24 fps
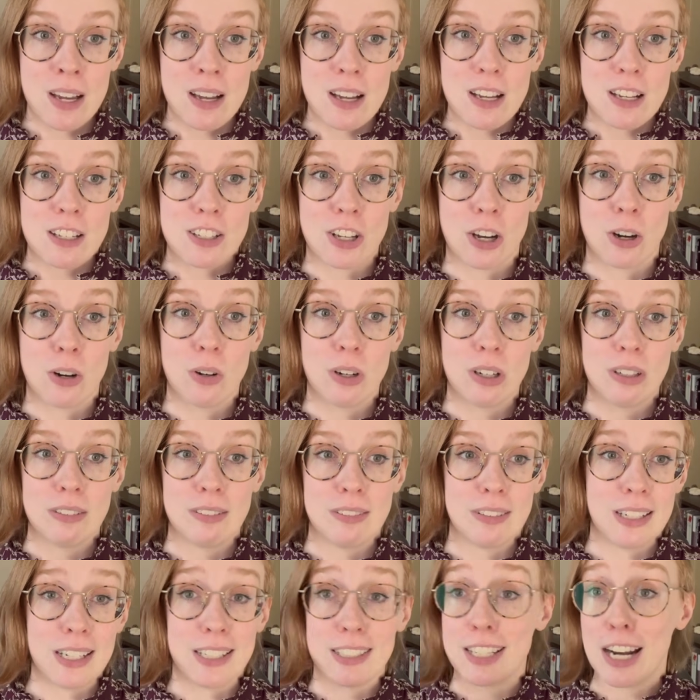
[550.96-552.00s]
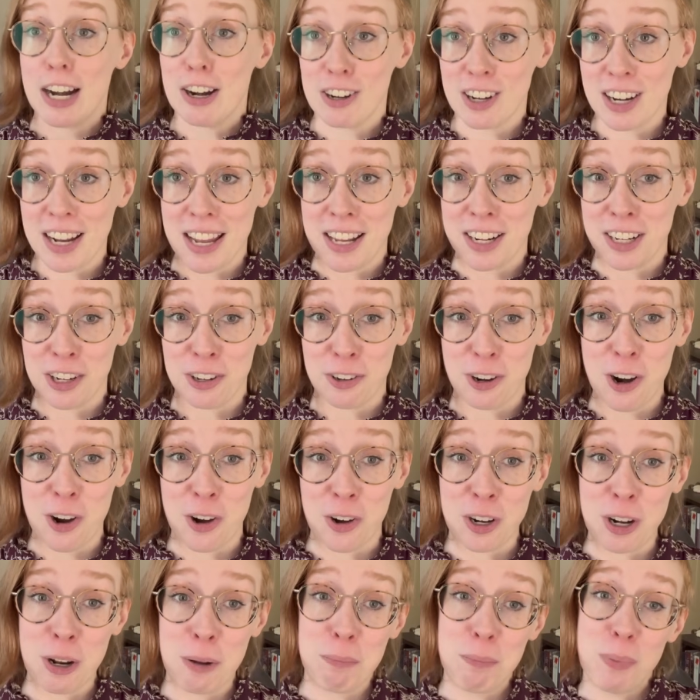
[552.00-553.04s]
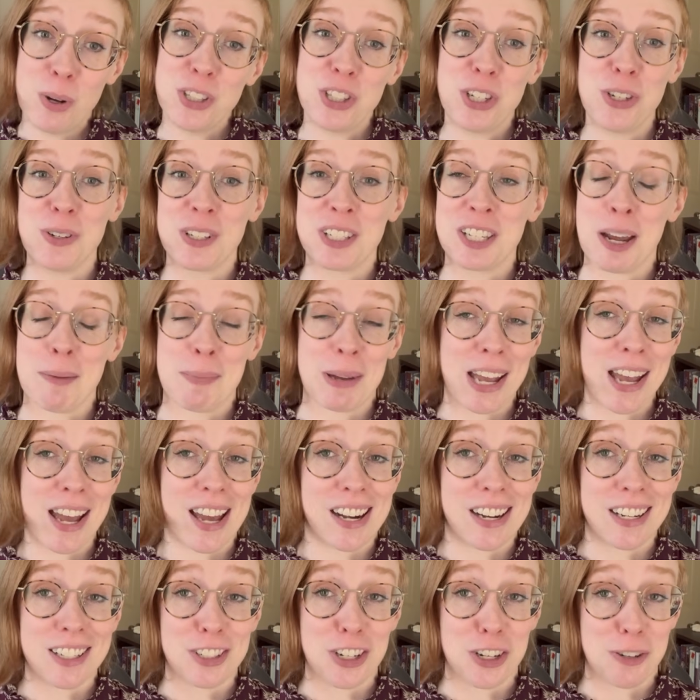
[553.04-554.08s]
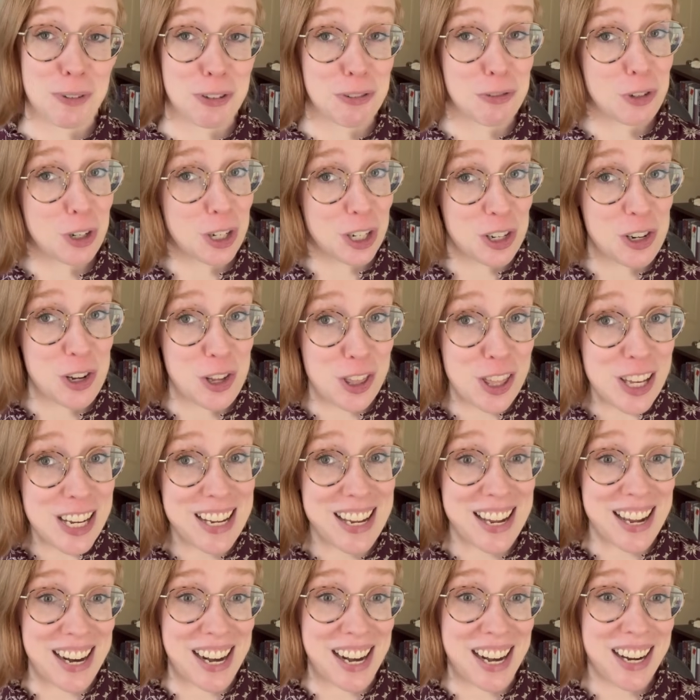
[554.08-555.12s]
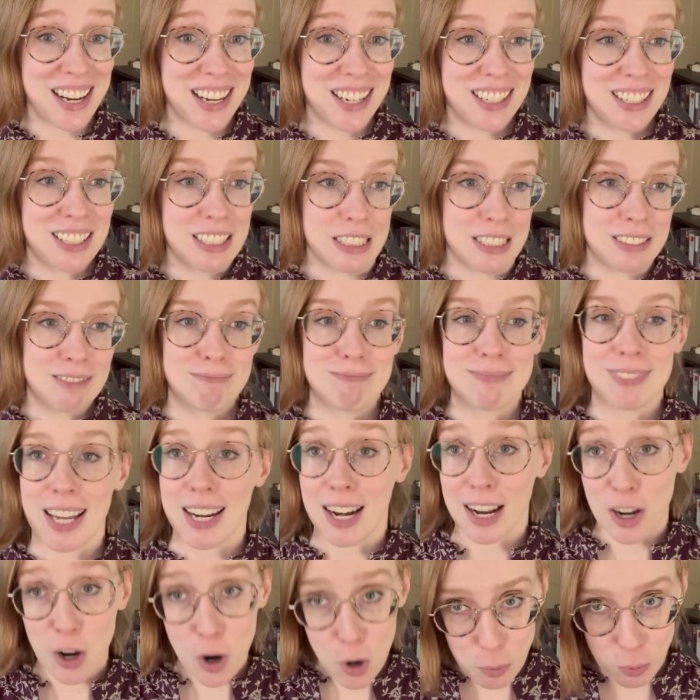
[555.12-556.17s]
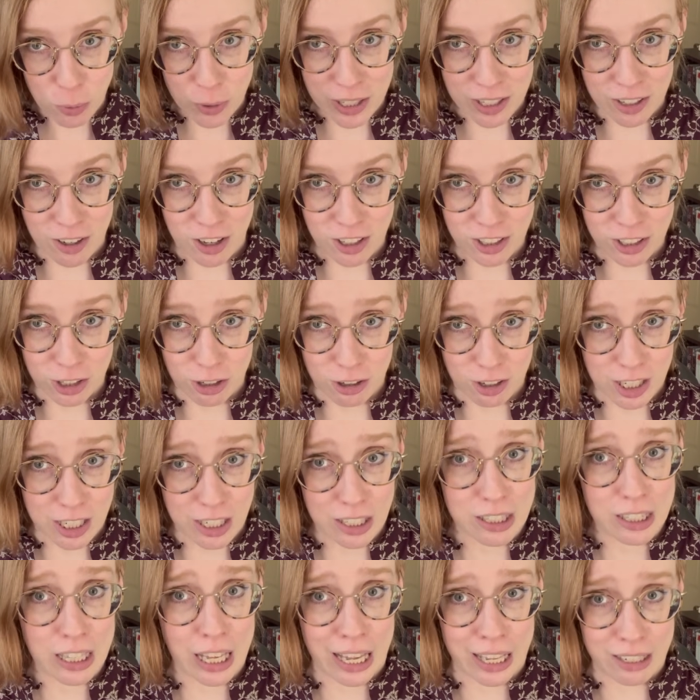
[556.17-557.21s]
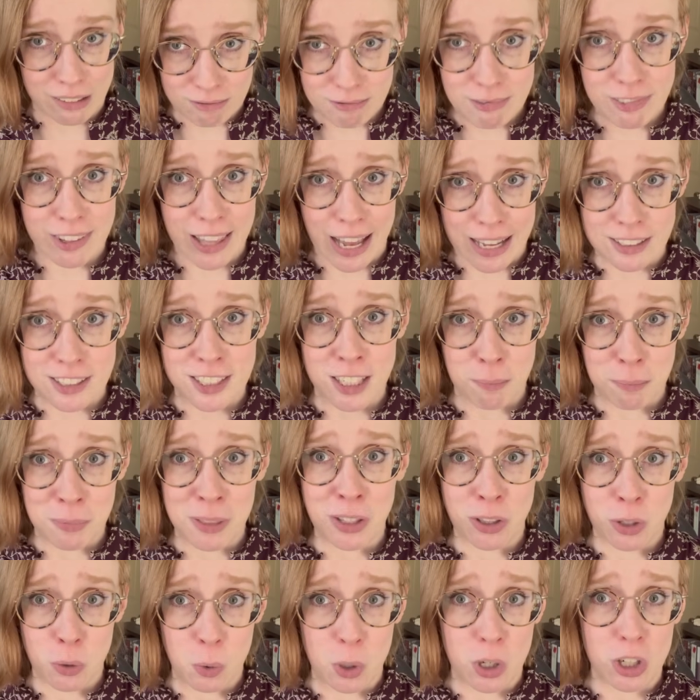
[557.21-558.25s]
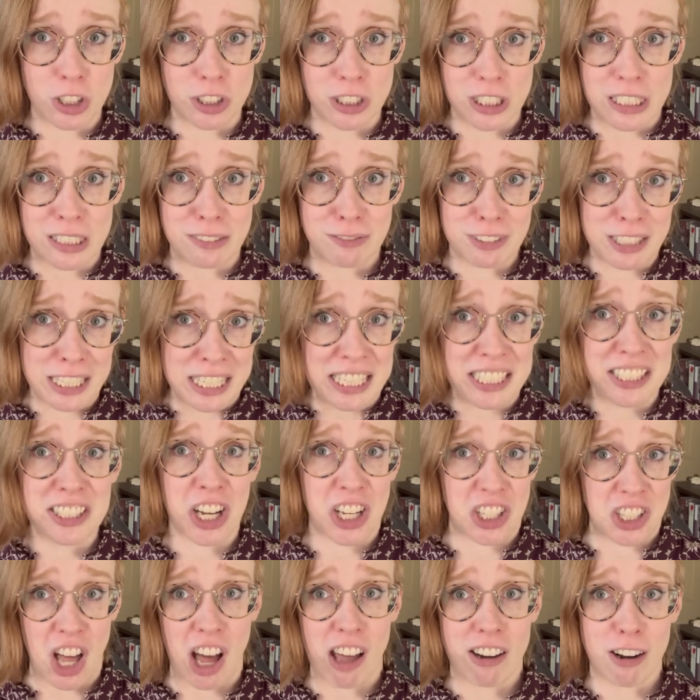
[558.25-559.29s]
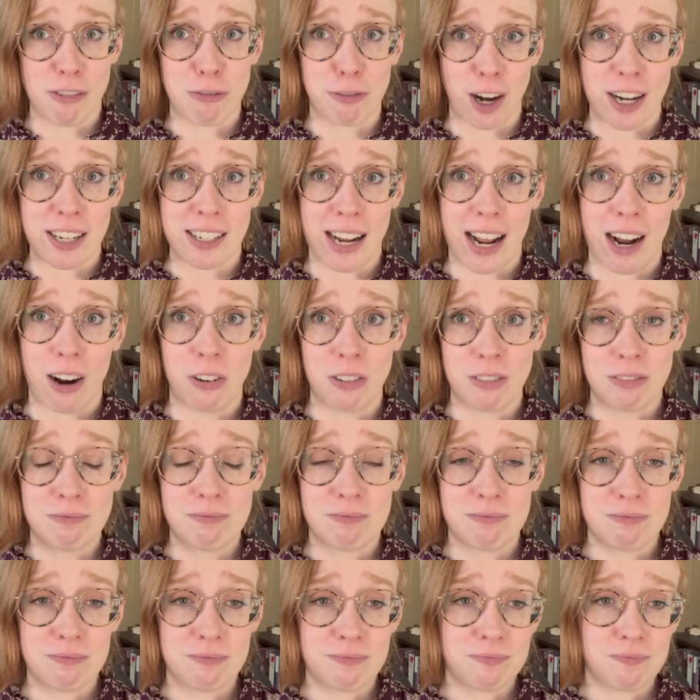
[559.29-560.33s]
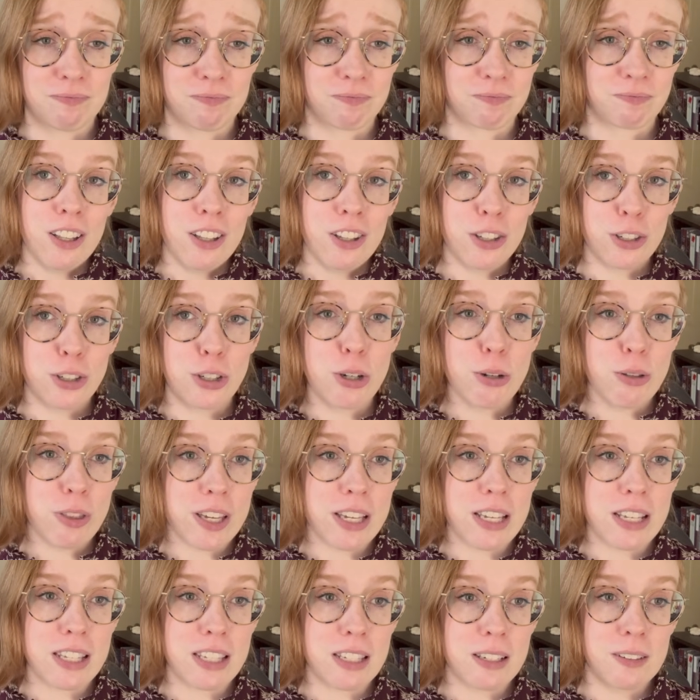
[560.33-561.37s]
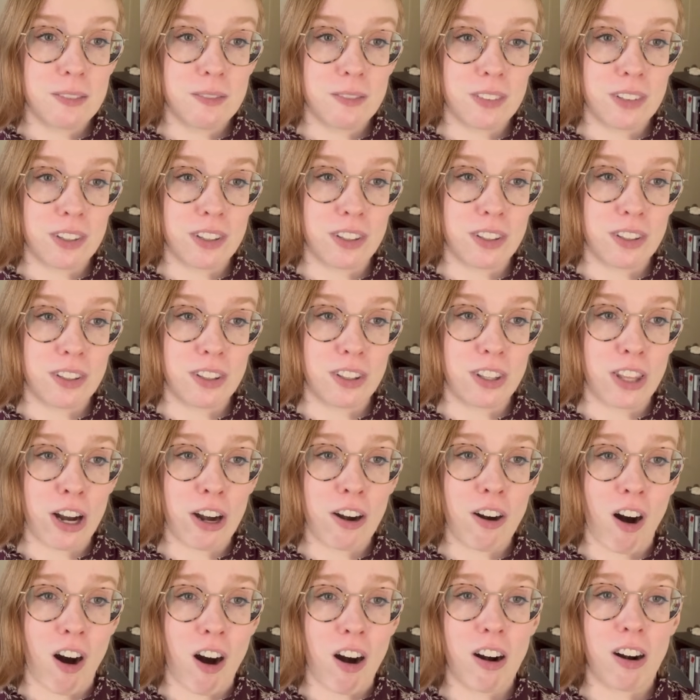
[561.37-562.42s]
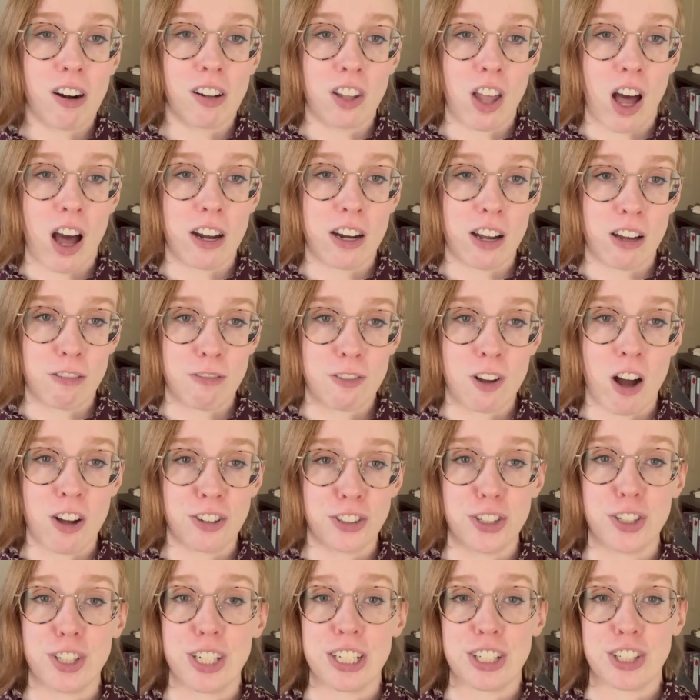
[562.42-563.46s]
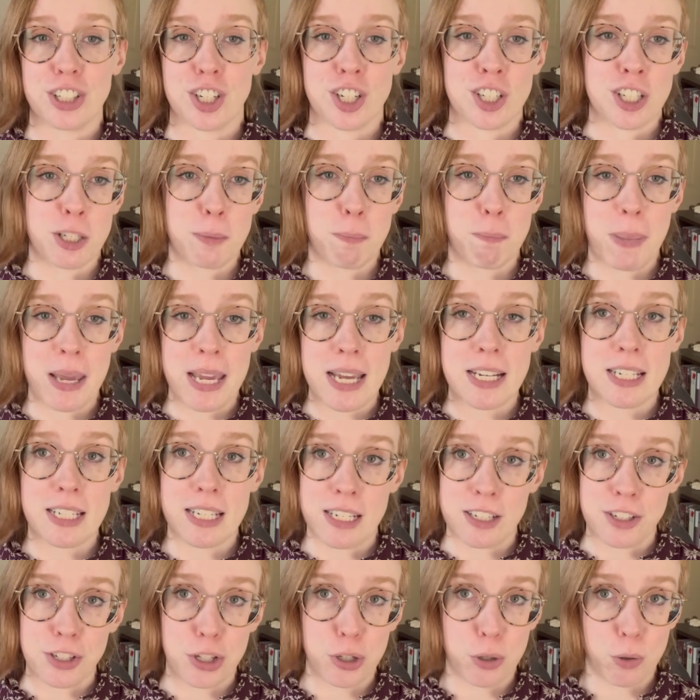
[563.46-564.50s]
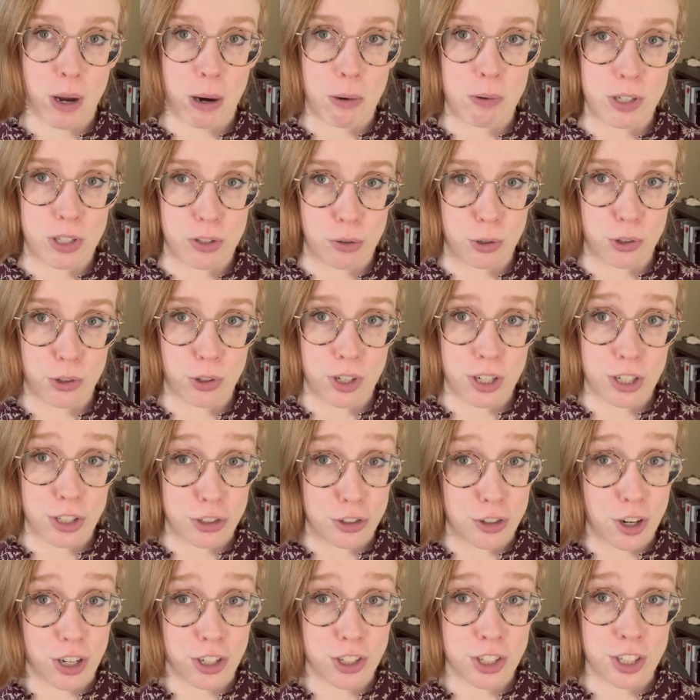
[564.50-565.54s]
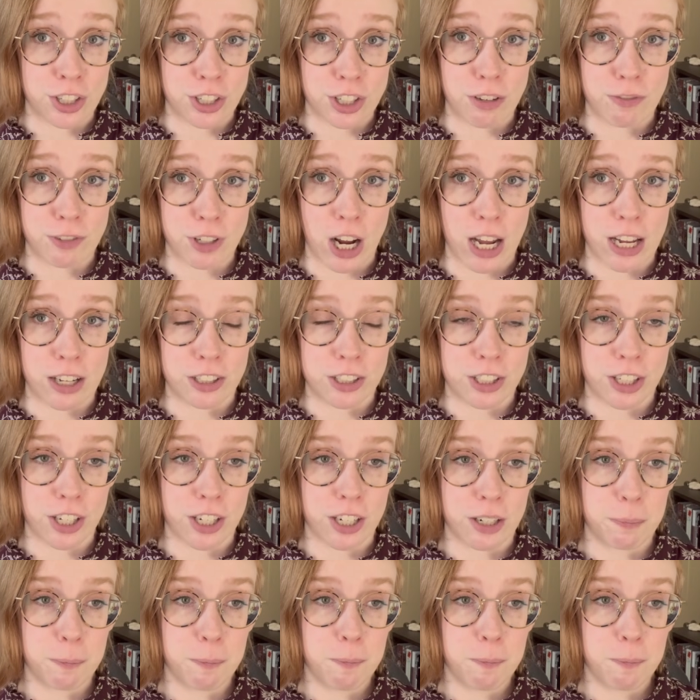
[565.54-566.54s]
So interrogating your own puts you a step ahead in terms of critical thinking, and I hope we can all agree that that's something the world needs a lot of right now. The truth is, there are a lot of contradictions baked into our social constructions of childhood.